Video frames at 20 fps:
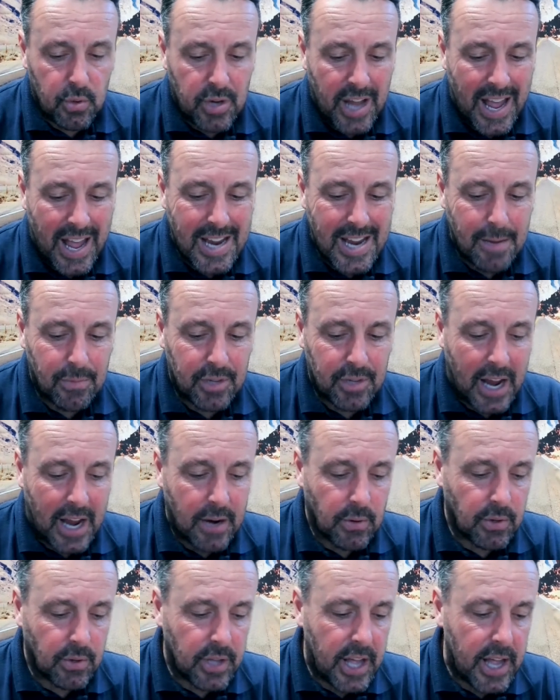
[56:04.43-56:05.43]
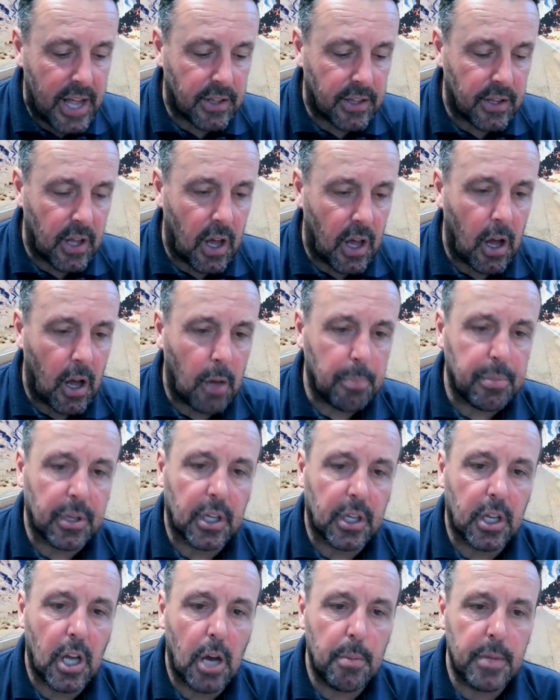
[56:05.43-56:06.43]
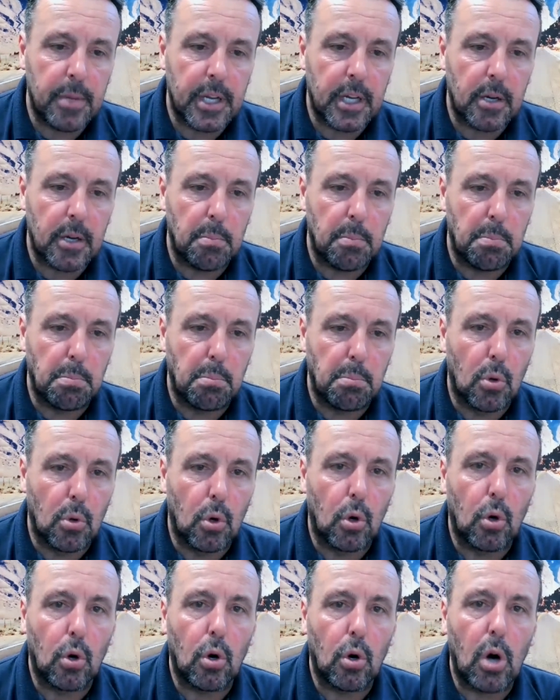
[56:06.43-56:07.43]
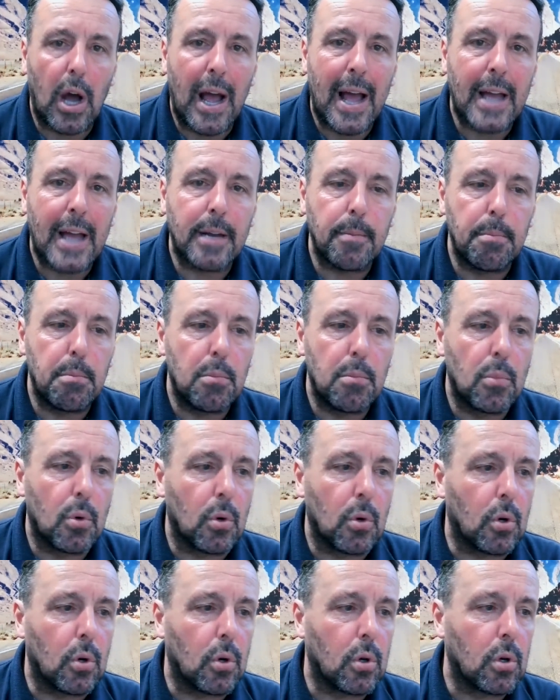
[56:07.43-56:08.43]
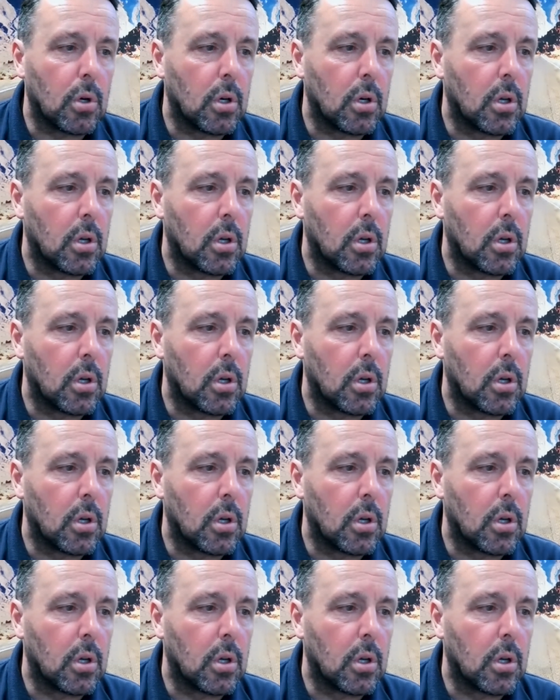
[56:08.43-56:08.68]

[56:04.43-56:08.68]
names out there that are becoming more and more,